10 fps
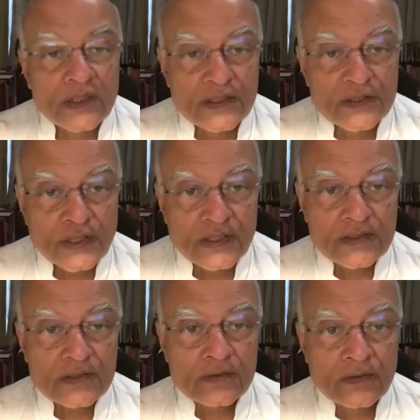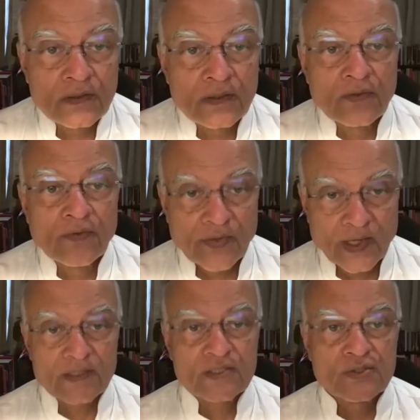interests,
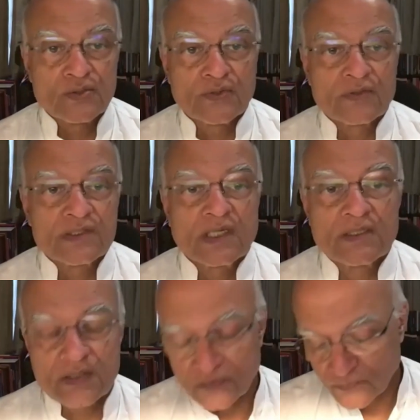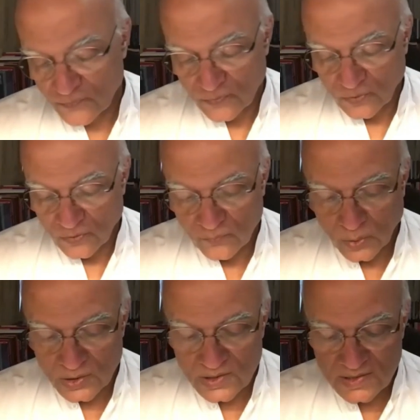thanks to the results of
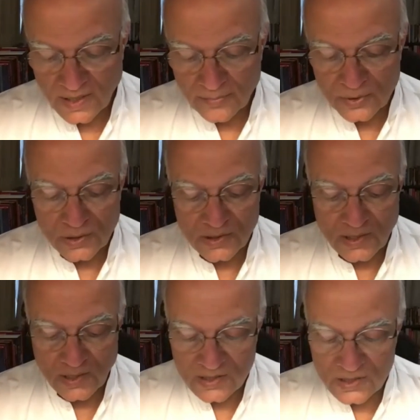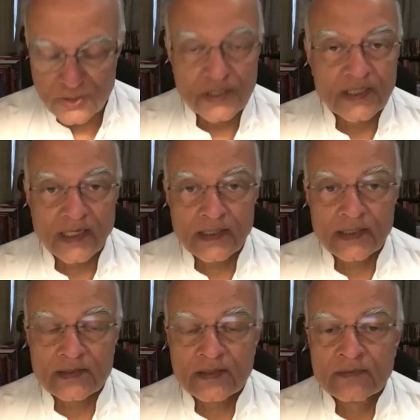what has happened in the last 3 decades.